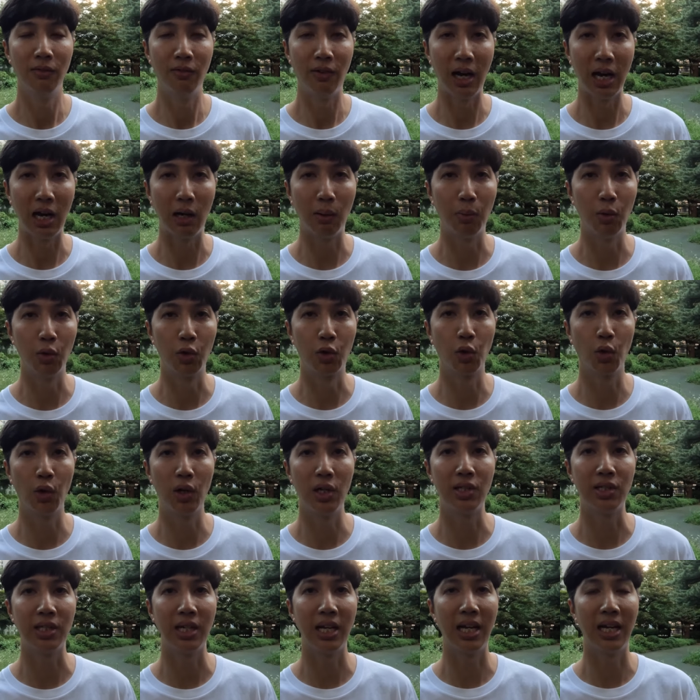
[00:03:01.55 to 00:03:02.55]
viable
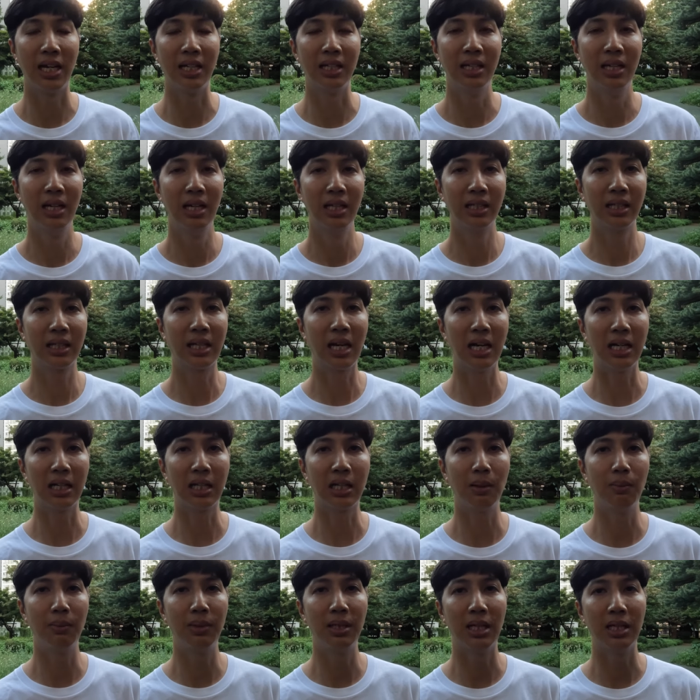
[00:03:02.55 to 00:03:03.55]
choice and the kind
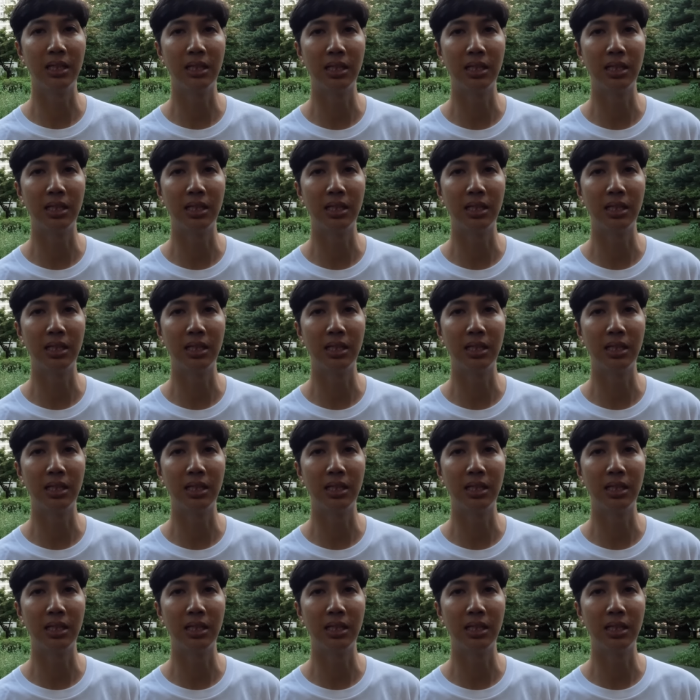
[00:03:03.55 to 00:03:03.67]
of company